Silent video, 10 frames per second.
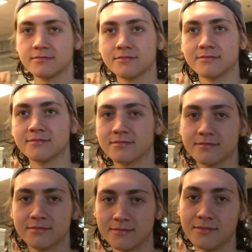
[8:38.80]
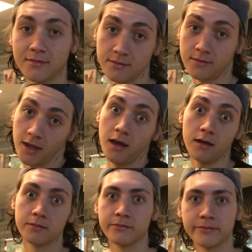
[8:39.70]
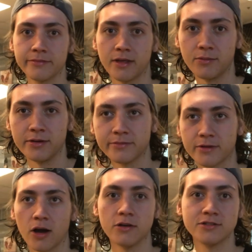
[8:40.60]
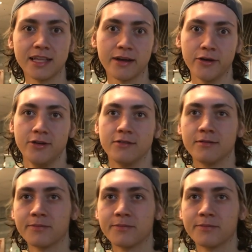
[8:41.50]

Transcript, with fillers: Quote me. Yeah. I mean, Connor's that good.